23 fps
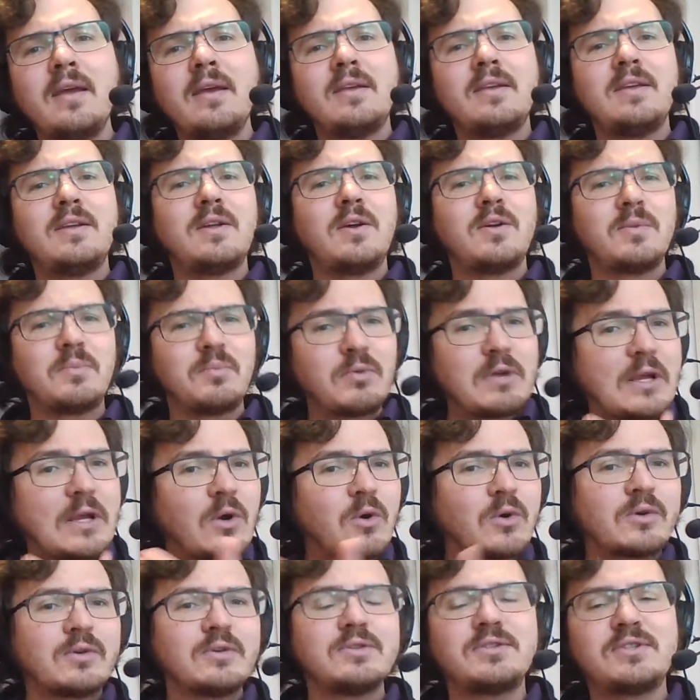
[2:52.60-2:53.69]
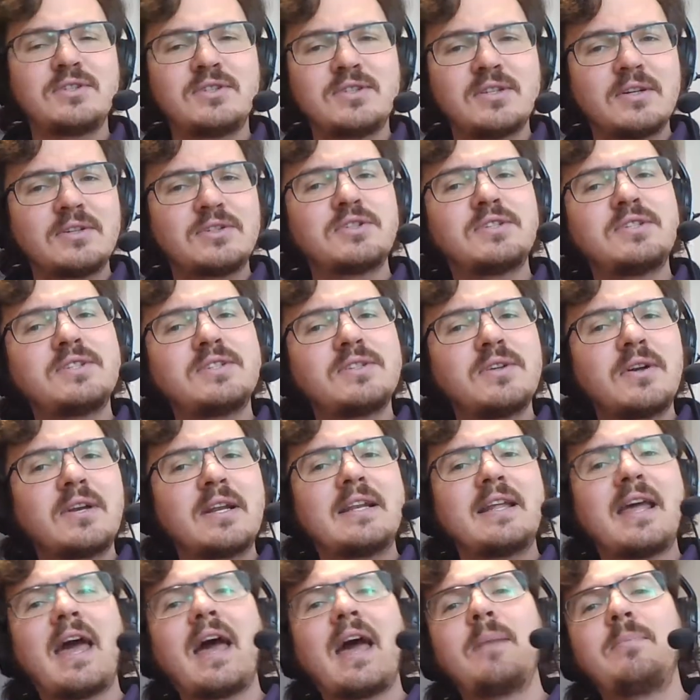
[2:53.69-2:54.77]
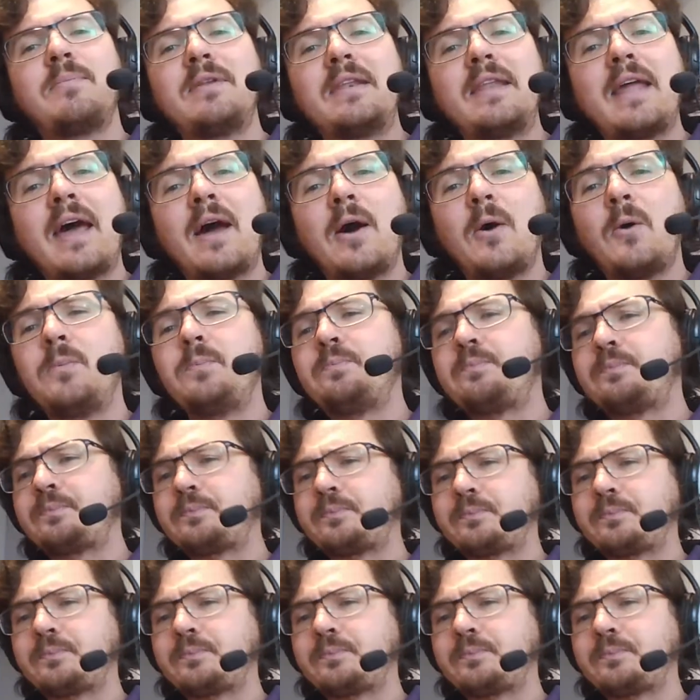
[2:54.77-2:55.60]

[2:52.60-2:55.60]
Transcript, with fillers: You know, the pre orders are just starting to happen now.